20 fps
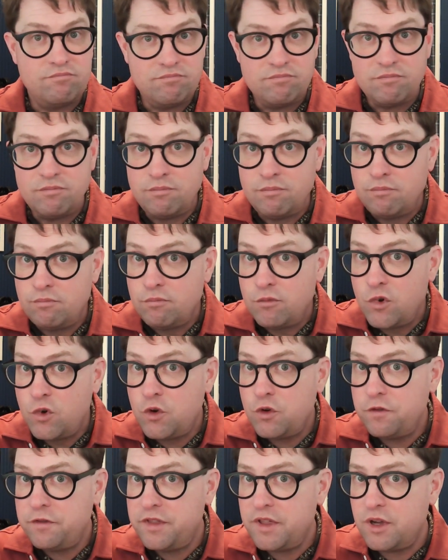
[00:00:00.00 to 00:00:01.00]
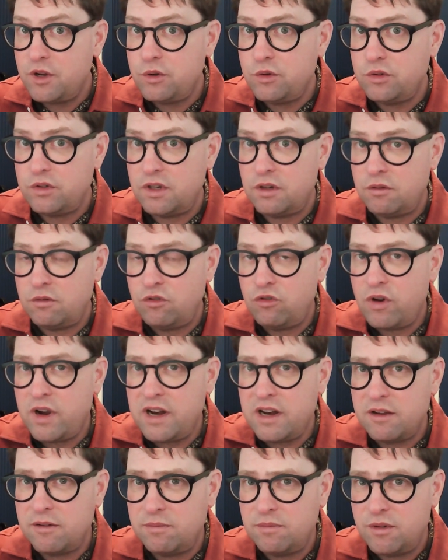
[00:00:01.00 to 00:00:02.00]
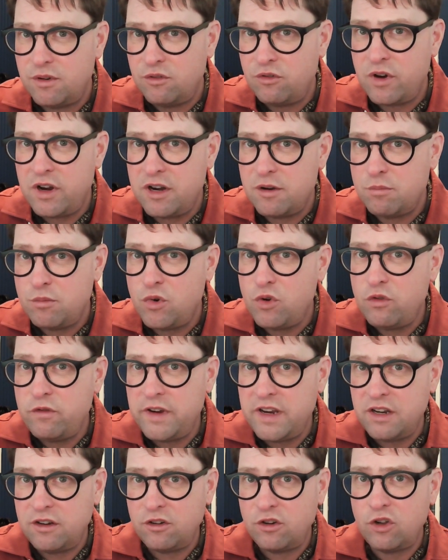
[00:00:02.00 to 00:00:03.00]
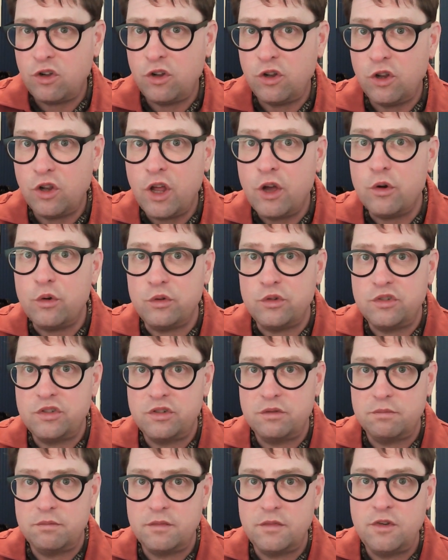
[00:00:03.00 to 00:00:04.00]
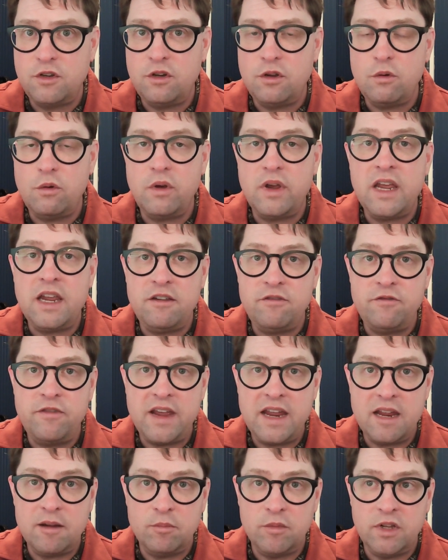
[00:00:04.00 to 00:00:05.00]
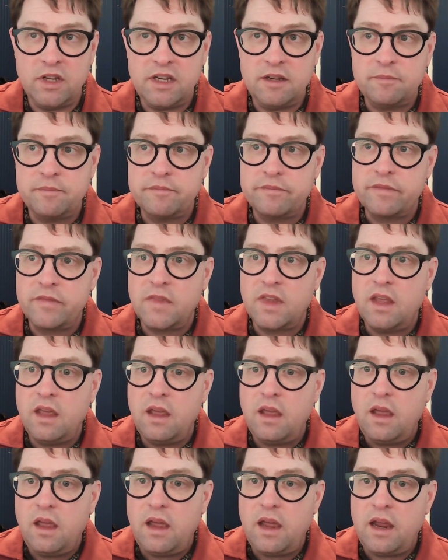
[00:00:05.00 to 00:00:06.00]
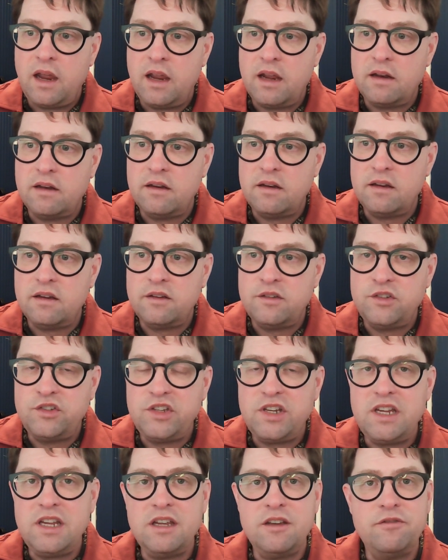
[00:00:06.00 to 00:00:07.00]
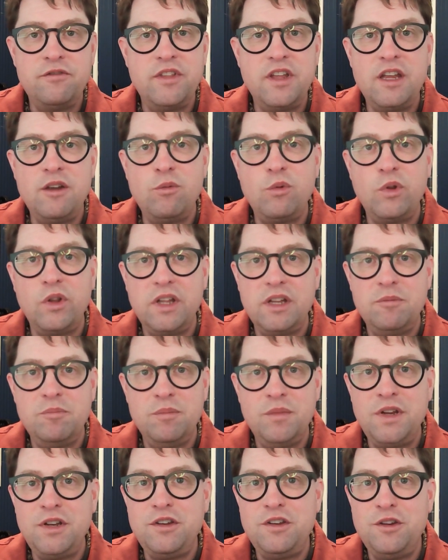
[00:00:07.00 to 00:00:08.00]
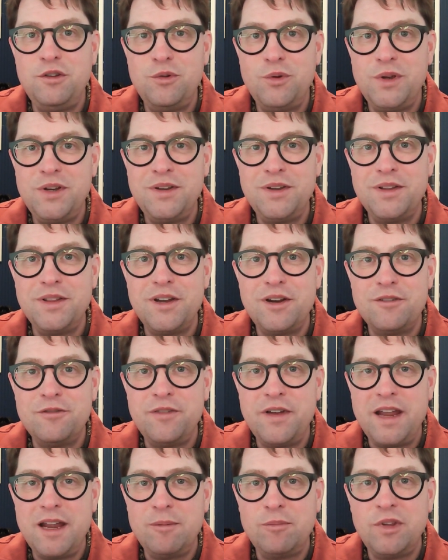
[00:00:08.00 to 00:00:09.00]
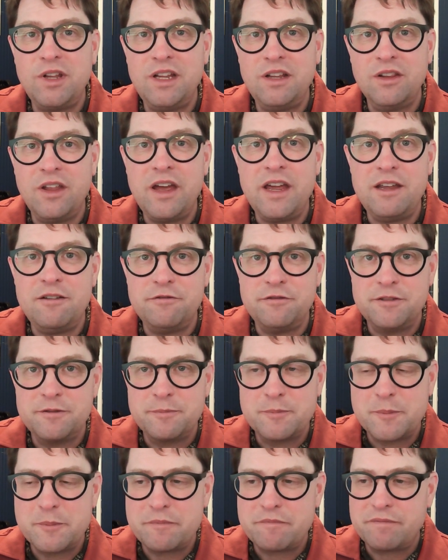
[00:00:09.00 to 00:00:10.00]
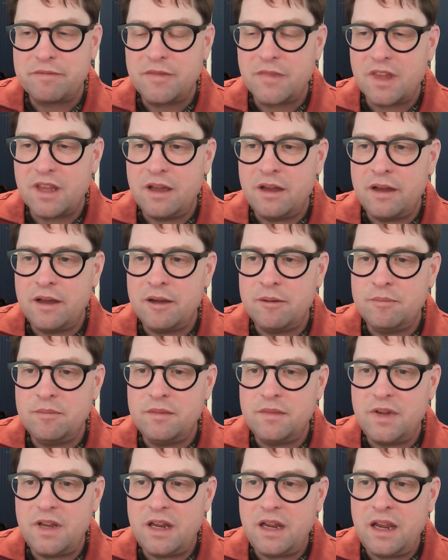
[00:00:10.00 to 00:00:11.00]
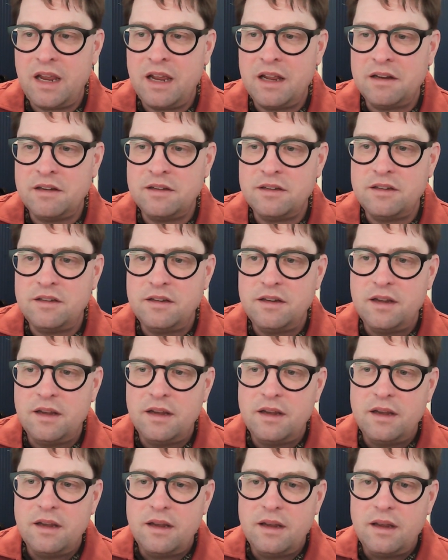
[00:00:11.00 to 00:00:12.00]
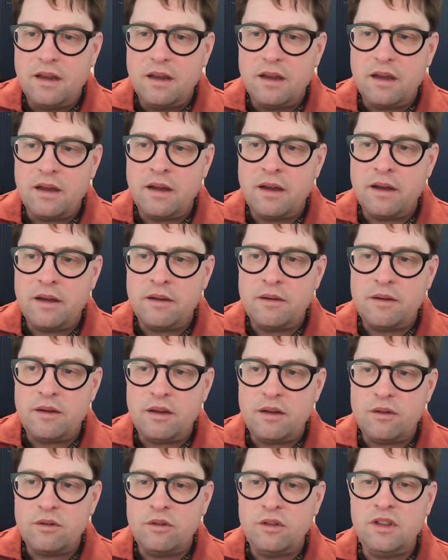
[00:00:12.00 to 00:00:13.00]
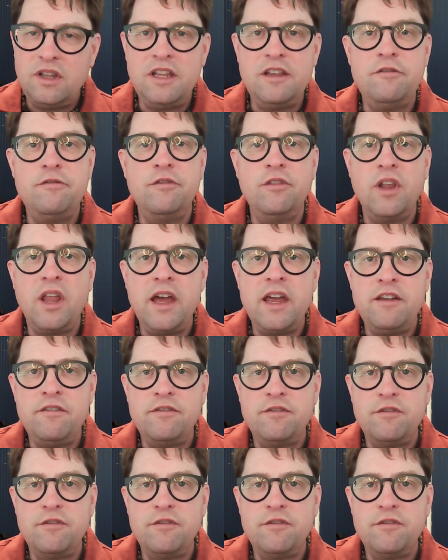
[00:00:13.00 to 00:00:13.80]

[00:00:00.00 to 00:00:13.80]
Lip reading: move those, try to move in close to a family and see if they will admit you into their family life. And live life